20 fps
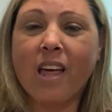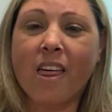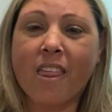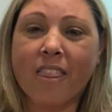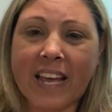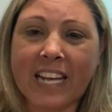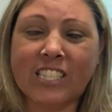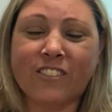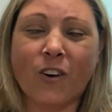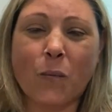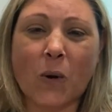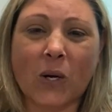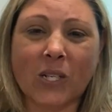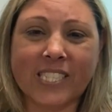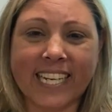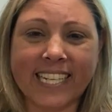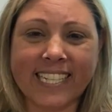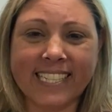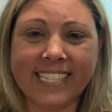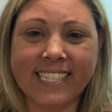Thanks for
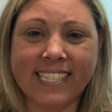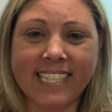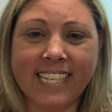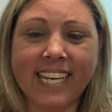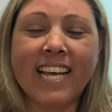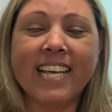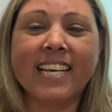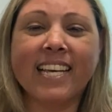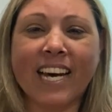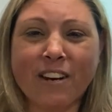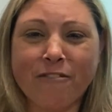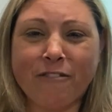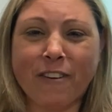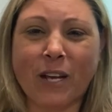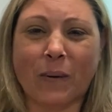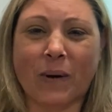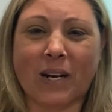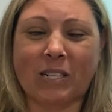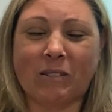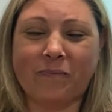watching. Ka
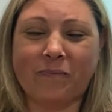rewhiua.